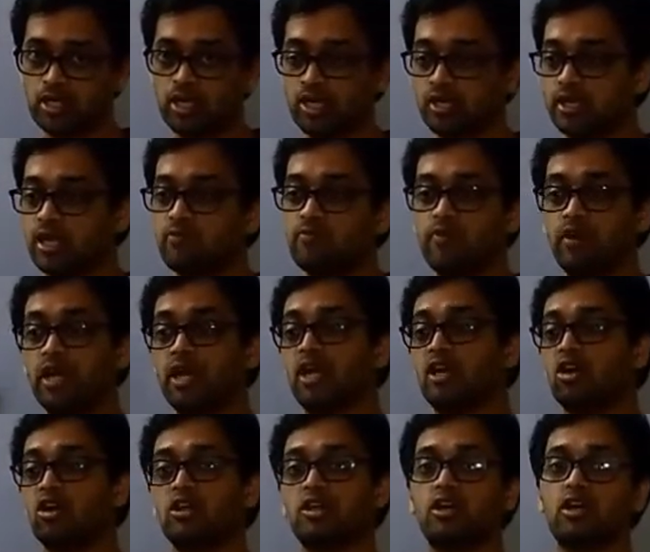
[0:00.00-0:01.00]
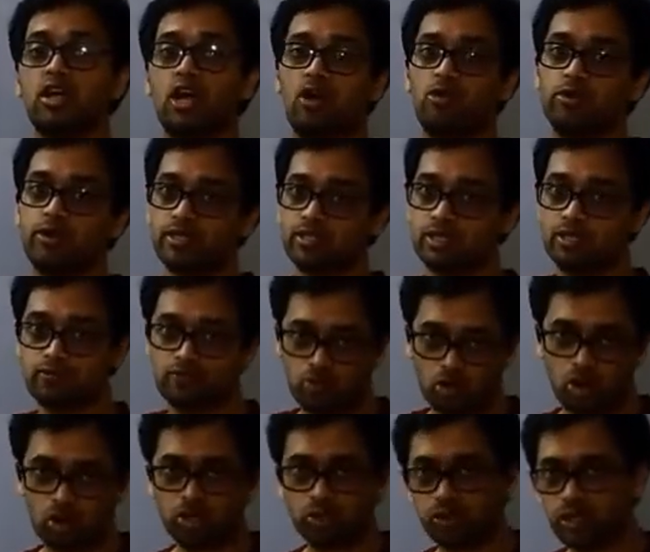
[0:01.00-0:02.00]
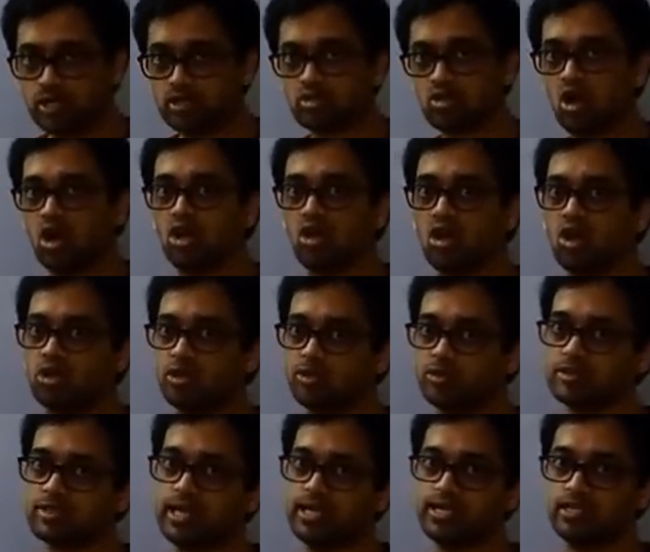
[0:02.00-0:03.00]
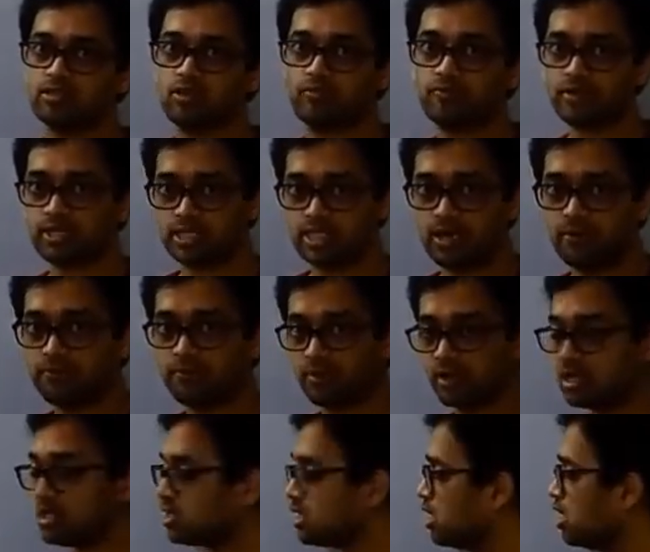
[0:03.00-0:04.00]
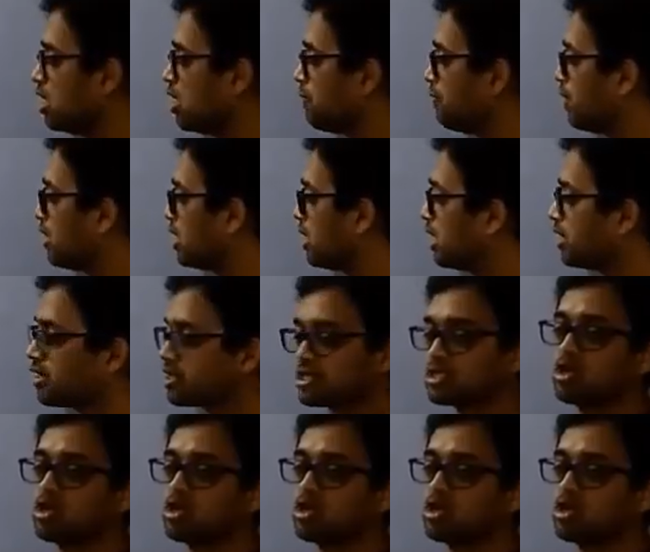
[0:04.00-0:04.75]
Then where on the ground does it fall? You can solve all those kinds of examples. But let us